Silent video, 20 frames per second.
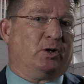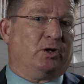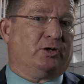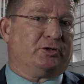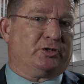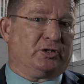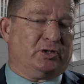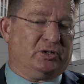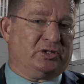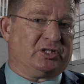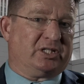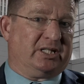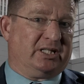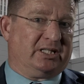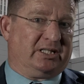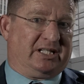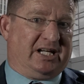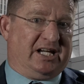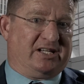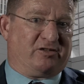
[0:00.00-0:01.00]
on two
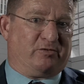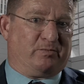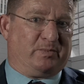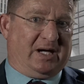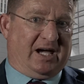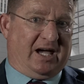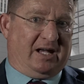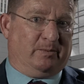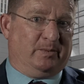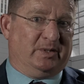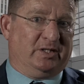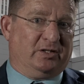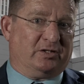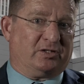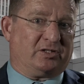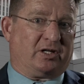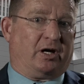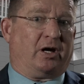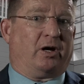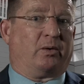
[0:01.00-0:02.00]
sitting days of Parliament.
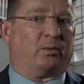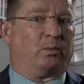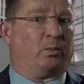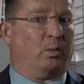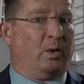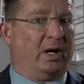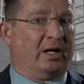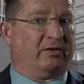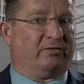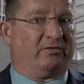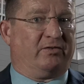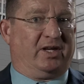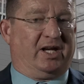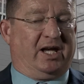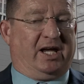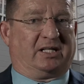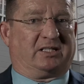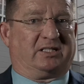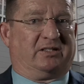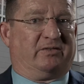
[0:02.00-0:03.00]
So one of the
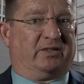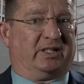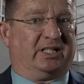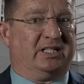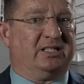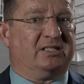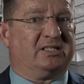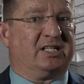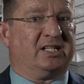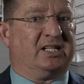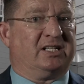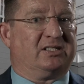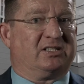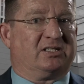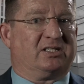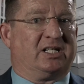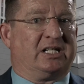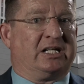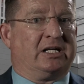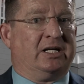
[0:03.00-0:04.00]
activities is
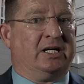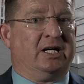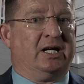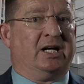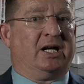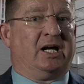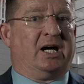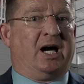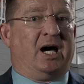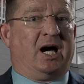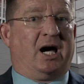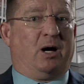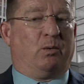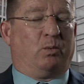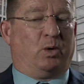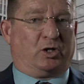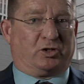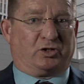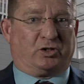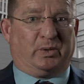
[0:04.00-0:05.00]
to
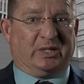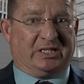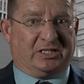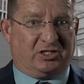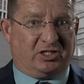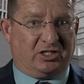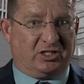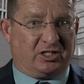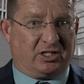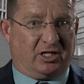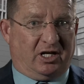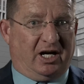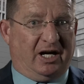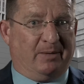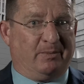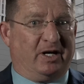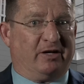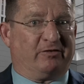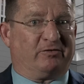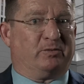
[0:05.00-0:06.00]
watch question
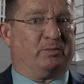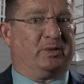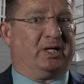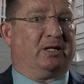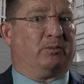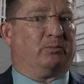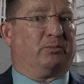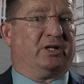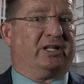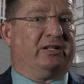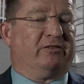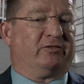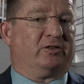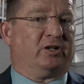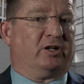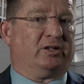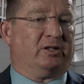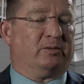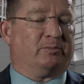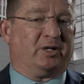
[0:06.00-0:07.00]
time after being briefed
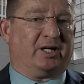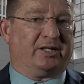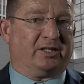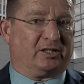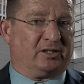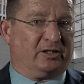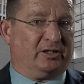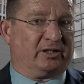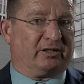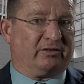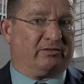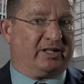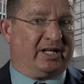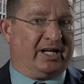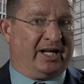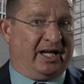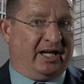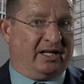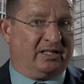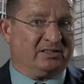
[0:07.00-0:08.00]
on it by the Clerk of the
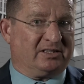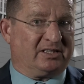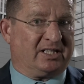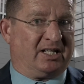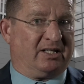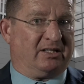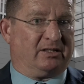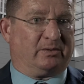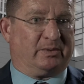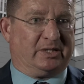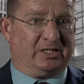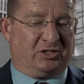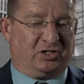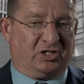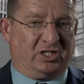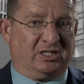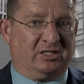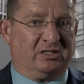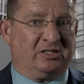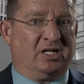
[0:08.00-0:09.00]
House and the
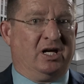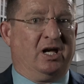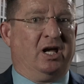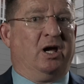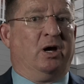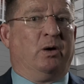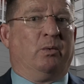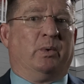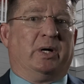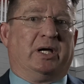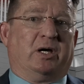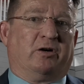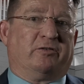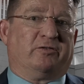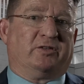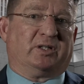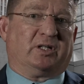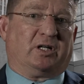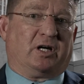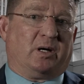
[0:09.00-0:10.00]
questions. We
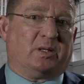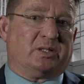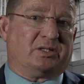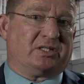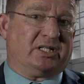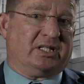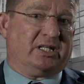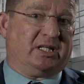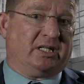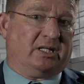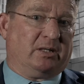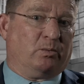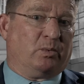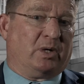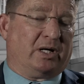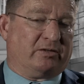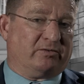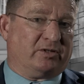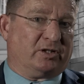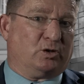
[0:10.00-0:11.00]
often go and see
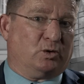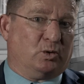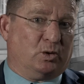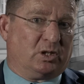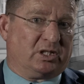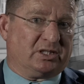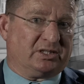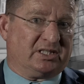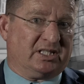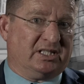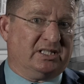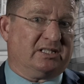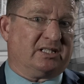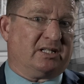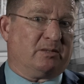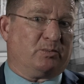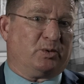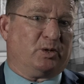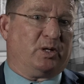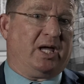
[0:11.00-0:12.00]
one of the caucuses
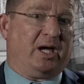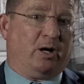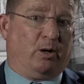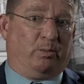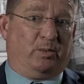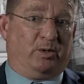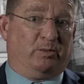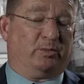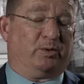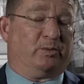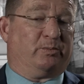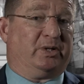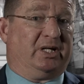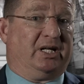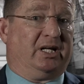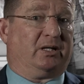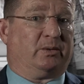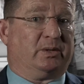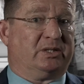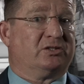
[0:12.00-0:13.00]
and help them
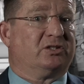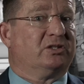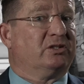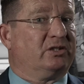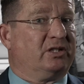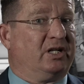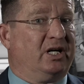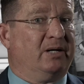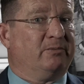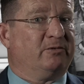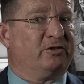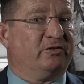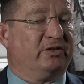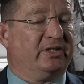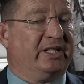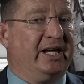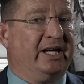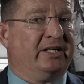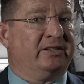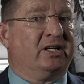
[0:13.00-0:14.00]
prepare question times for
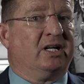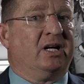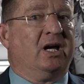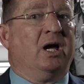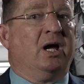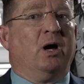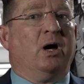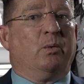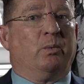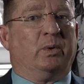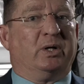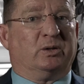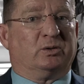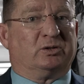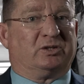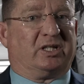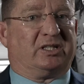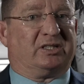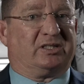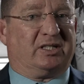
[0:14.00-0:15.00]
that. We
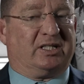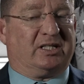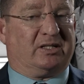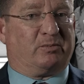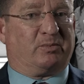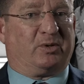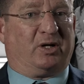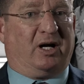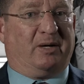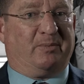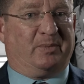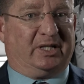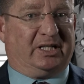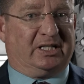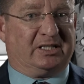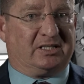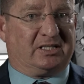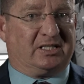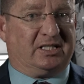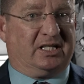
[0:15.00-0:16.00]
also see the Prime
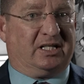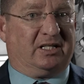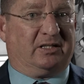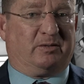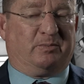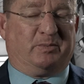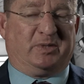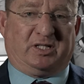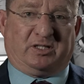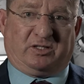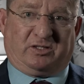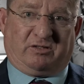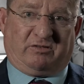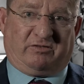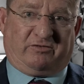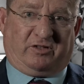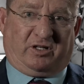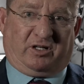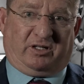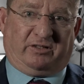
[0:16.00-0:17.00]
Minister, the Minister
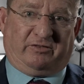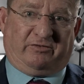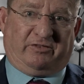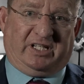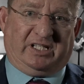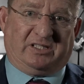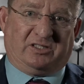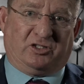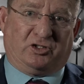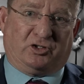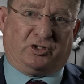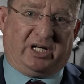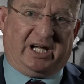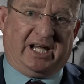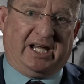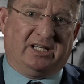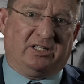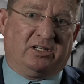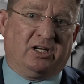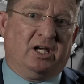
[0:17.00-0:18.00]
of Foreign Affairs and
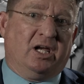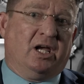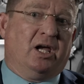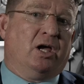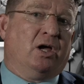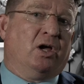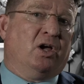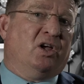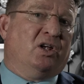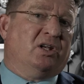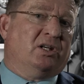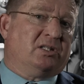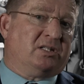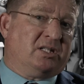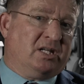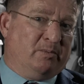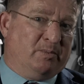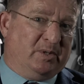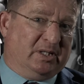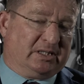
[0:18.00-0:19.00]
Trade,
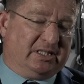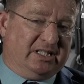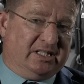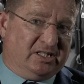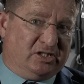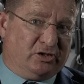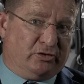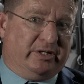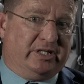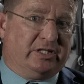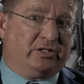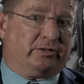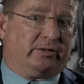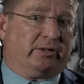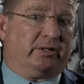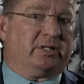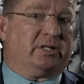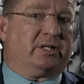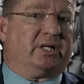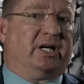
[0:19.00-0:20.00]
typically the
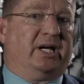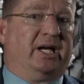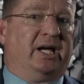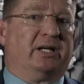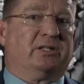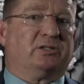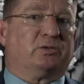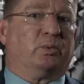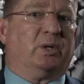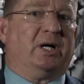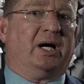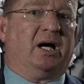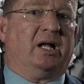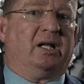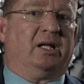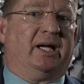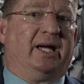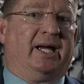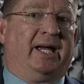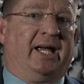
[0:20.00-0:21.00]
Treasurer as
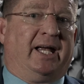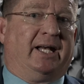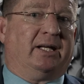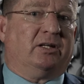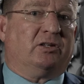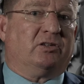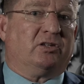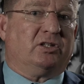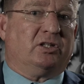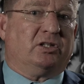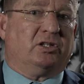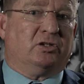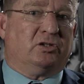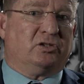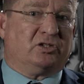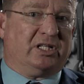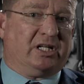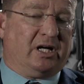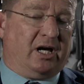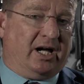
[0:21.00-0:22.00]
well, and
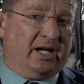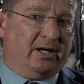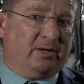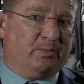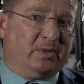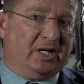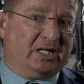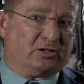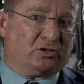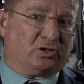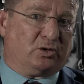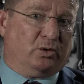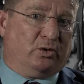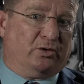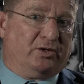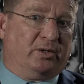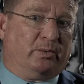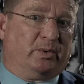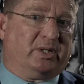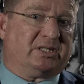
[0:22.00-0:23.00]
usually I make sure
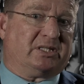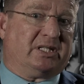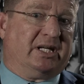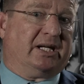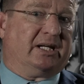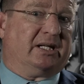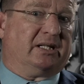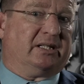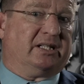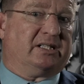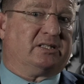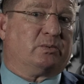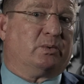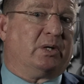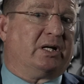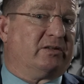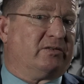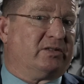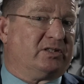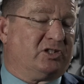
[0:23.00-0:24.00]
that we're seeing at least
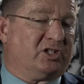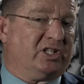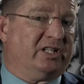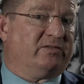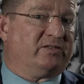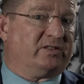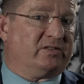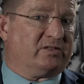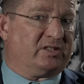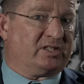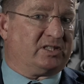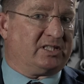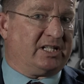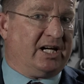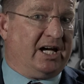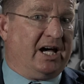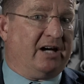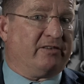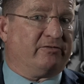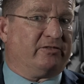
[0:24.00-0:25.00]
one of the Chiefs of
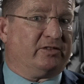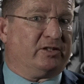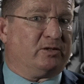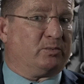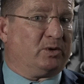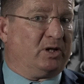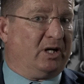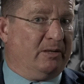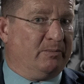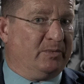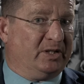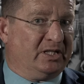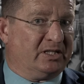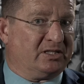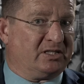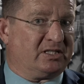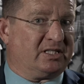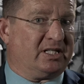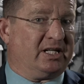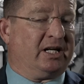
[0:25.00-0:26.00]
Staff for the Prime
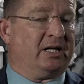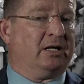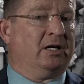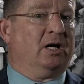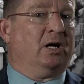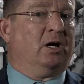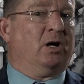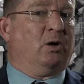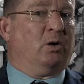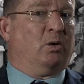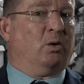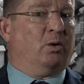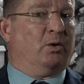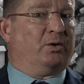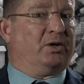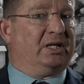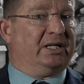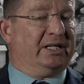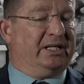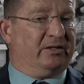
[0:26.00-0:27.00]
Minister or
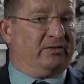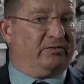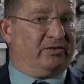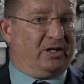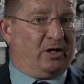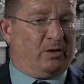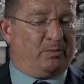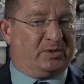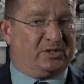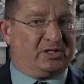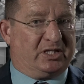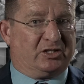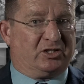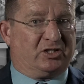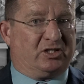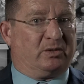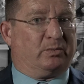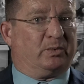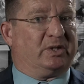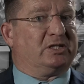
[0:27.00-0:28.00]
the Leader of the
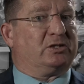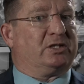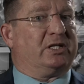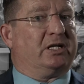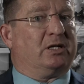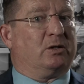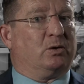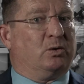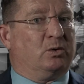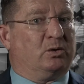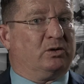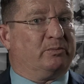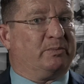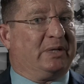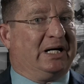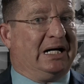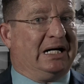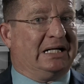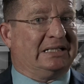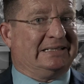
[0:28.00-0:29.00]
Opposition. We see all the
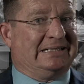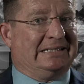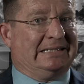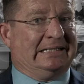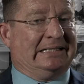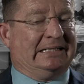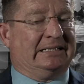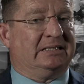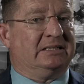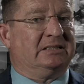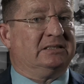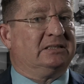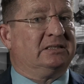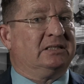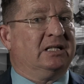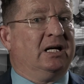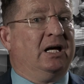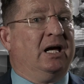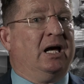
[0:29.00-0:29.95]
party leaders.